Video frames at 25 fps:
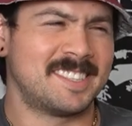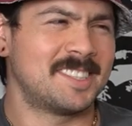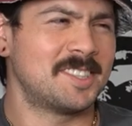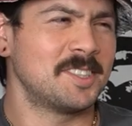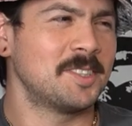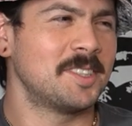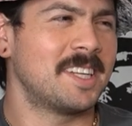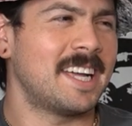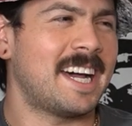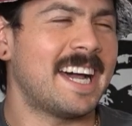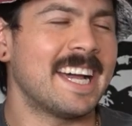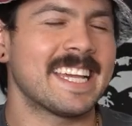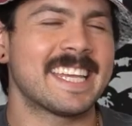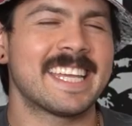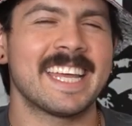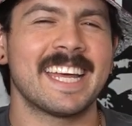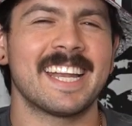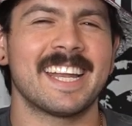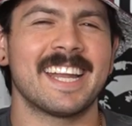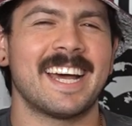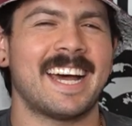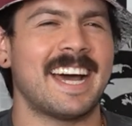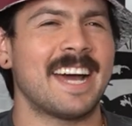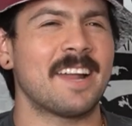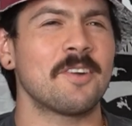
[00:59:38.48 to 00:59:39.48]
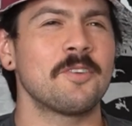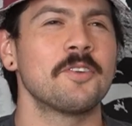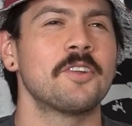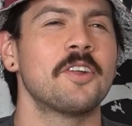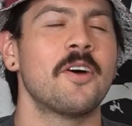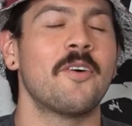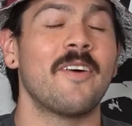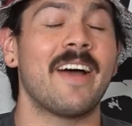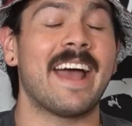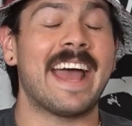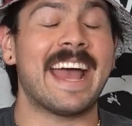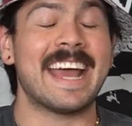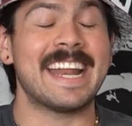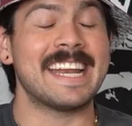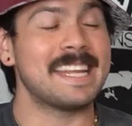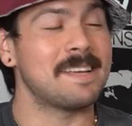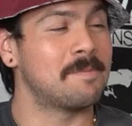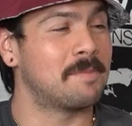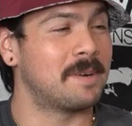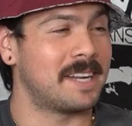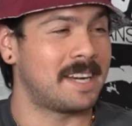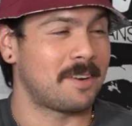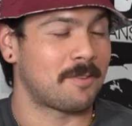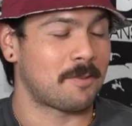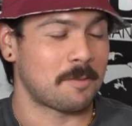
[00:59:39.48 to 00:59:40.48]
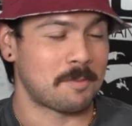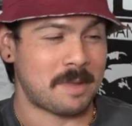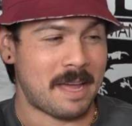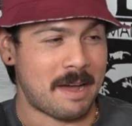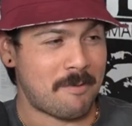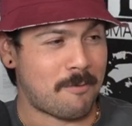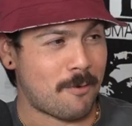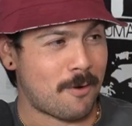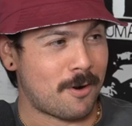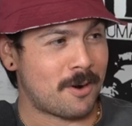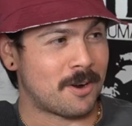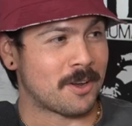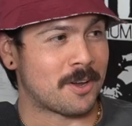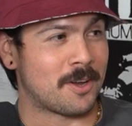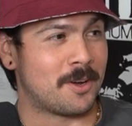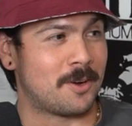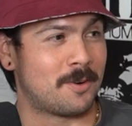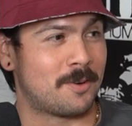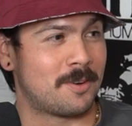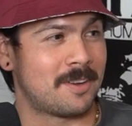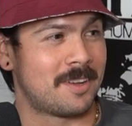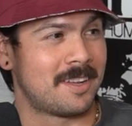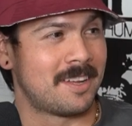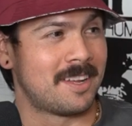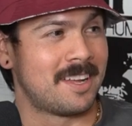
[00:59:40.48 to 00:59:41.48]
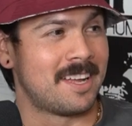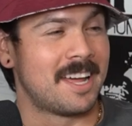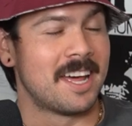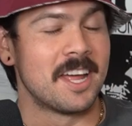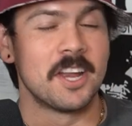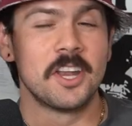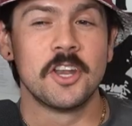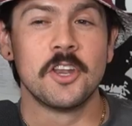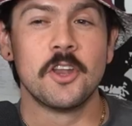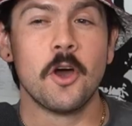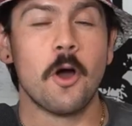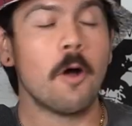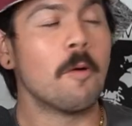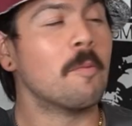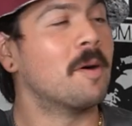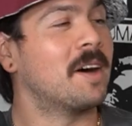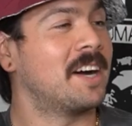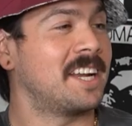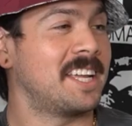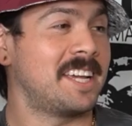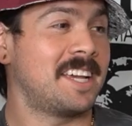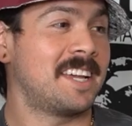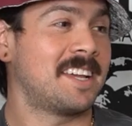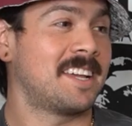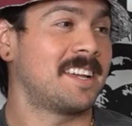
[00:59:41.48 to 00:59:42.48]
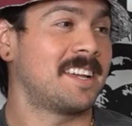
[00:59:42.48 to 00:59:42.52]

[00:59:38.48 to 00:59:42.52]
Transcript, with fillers: Dude, I don't know anybody from that far ago. Wow. Nobody.